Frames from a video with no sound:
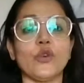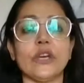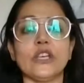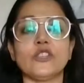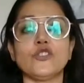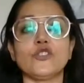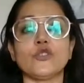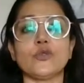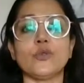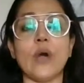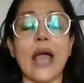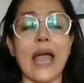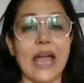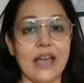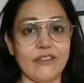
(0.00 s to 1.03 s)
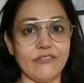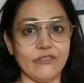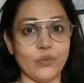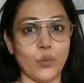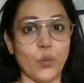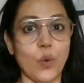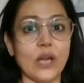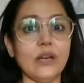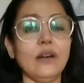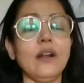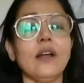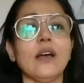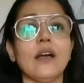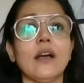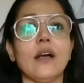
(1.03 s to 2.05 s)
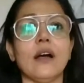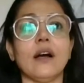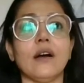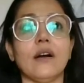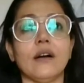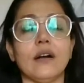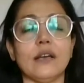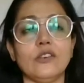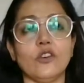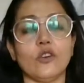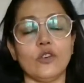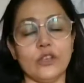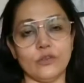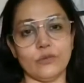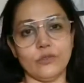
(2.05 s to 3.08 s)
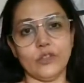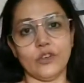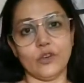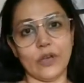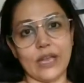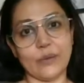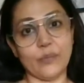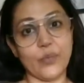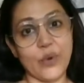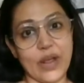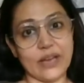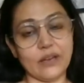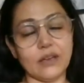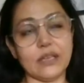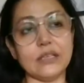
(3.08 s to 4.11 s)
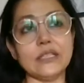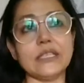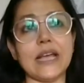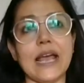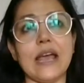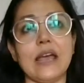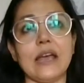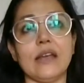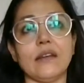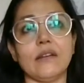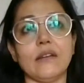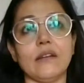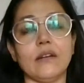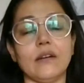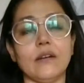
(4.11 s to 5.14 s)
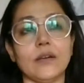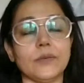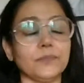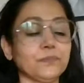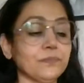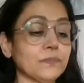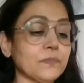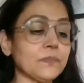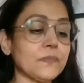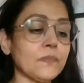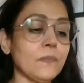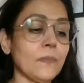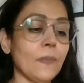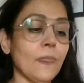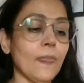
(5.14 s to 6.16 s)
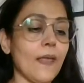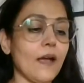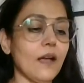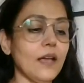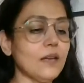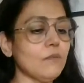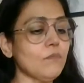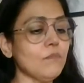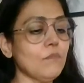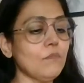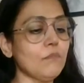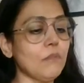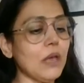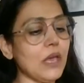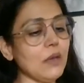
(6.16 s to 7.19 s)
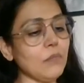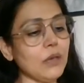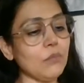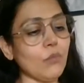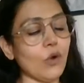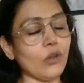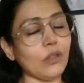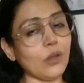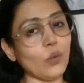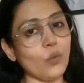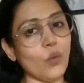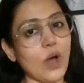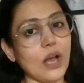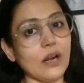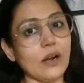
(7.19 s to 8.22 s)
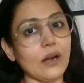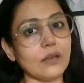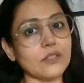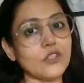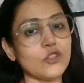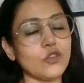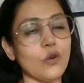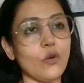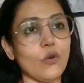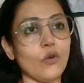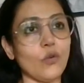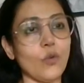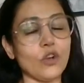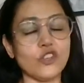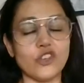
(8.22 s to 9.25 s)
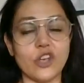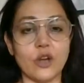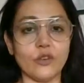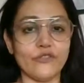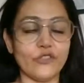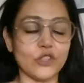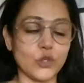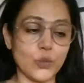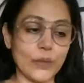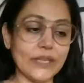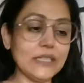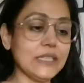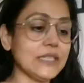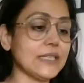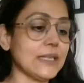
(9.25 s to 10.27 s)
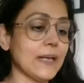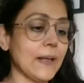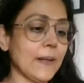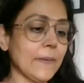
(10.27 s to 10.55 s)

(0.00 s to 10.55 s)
going to have one. You're going to, you know, get pregnant, and it may be more than one. So watch out for twins.